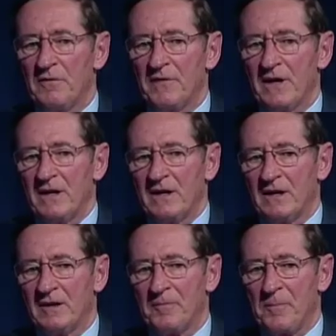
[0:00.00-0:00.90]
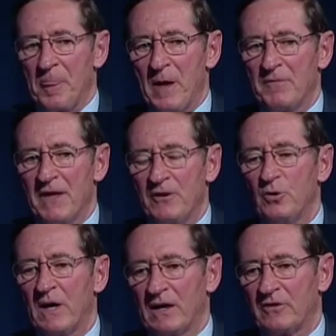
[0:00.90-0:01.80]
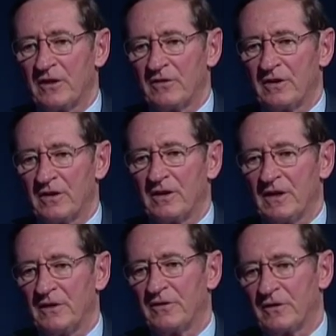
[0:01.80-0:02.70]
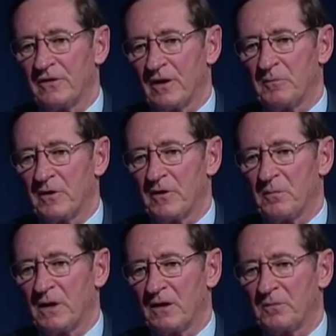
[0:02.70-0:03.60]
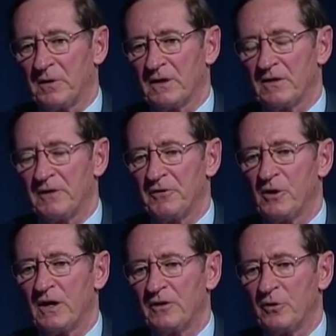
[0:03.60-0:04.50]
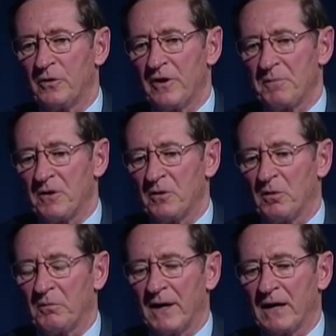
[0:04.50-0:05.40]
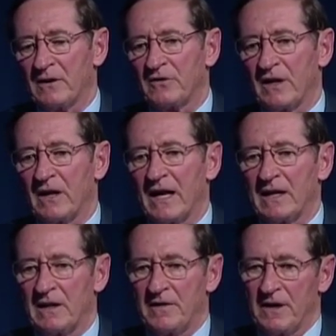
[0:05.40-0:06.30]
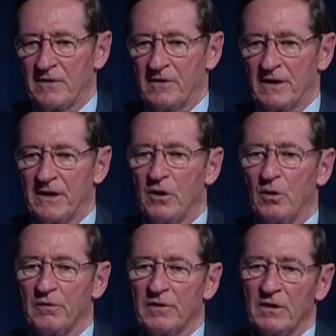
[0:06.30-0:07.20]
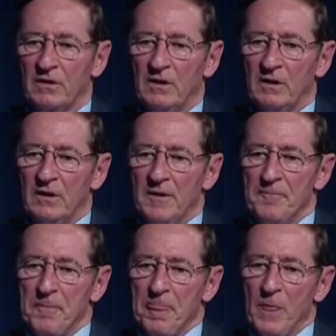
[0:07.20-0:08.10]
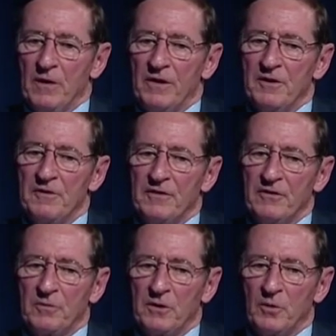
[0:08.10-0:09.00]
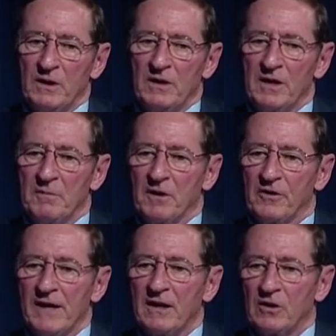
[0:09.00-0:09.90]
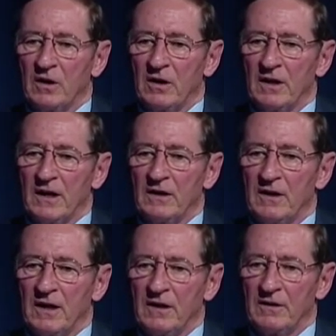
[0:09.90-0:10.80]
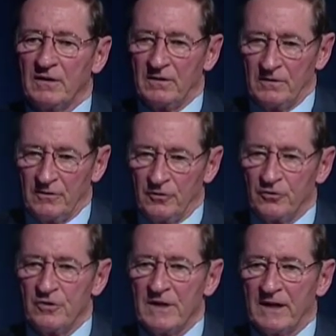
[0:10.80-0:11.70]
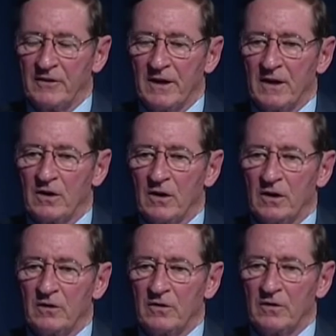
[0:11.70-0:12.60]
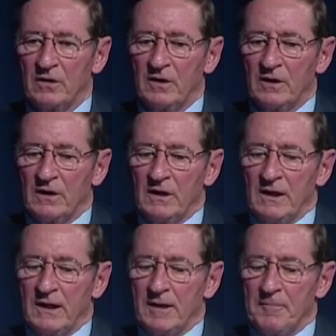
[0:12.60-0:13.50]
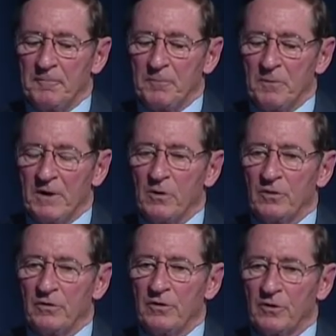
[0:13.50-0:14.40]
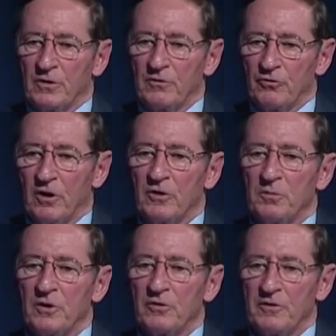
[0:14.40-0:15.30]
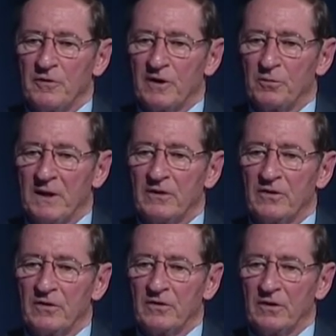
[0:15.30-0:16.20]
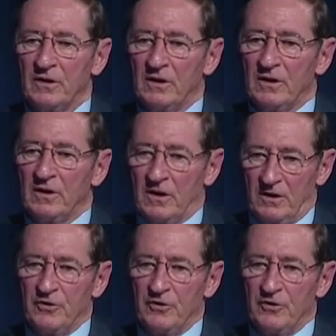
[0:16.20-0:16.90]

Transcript: if they do access it, at least it's a limited amount. But if you're going to a reputable bank, it's unlikely they're going to get a hold of it. The difference between the debit and credit card, and you should take credit cards, because you can charge most of your expenses on